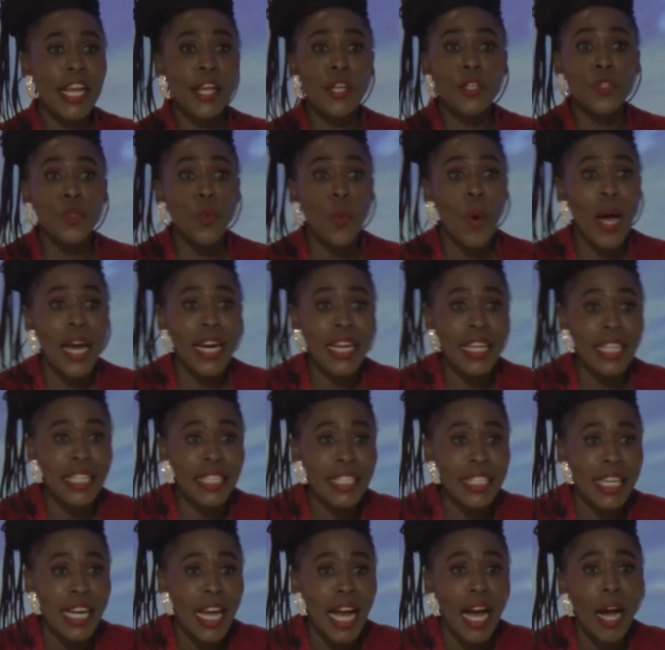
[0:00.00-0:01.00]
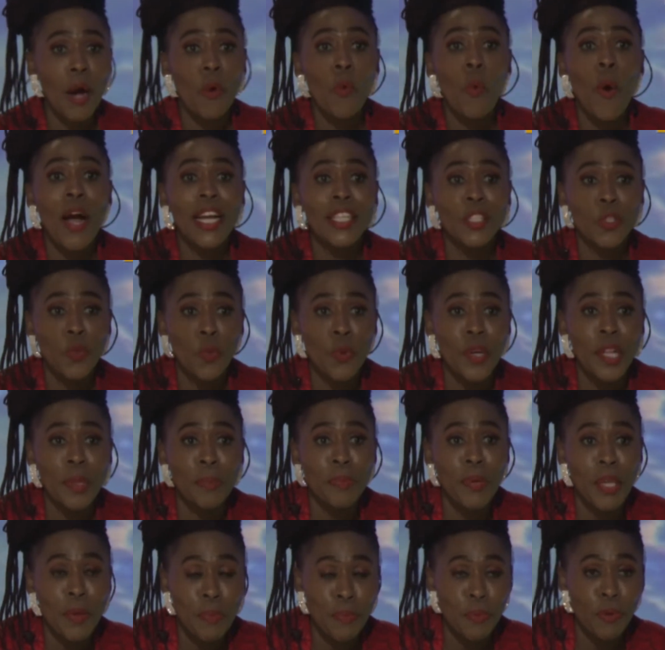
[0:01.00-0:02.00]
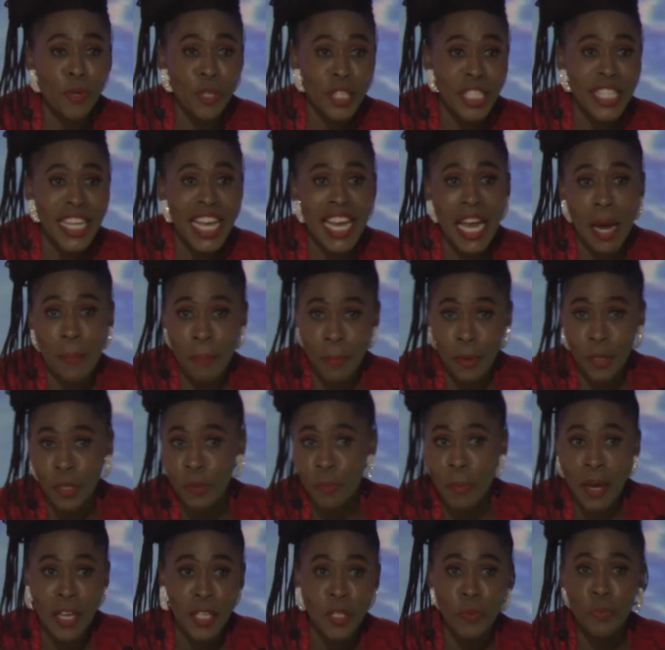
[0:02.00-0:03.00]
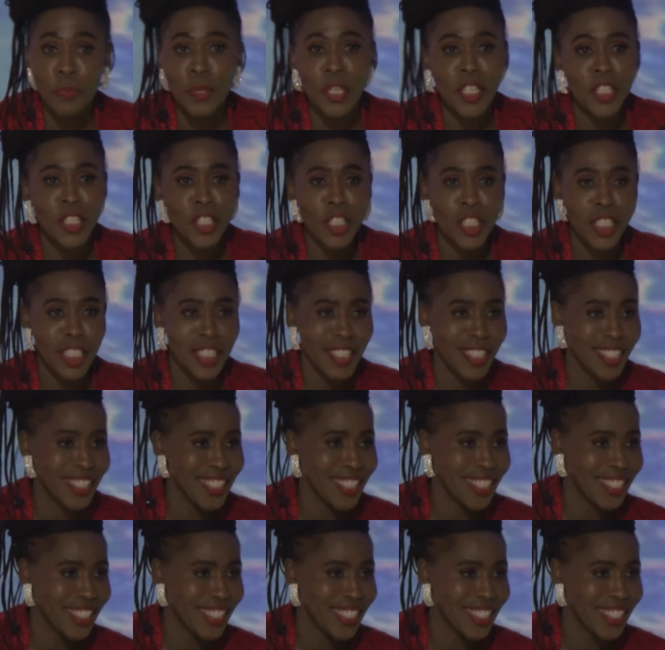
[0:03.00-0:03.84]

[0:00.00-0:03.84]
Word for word: He's worried what will people say about my speech?